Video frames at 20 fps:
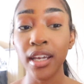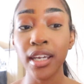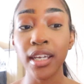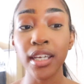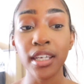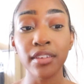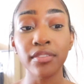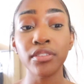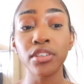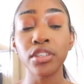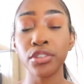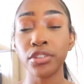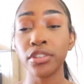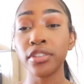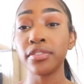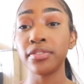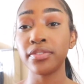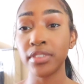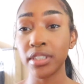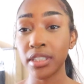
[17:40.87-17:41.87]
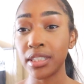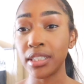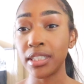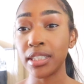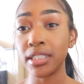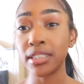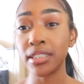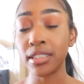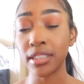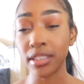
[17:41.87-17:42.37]
even your
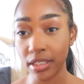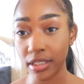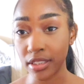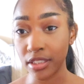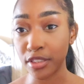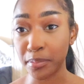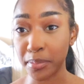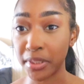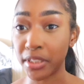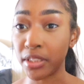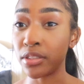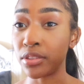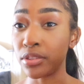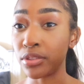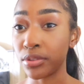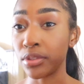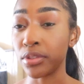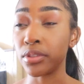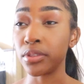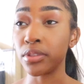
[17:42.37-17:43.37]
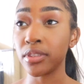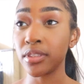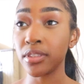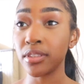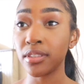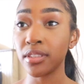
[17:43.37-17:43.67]
feelings need to be controlled.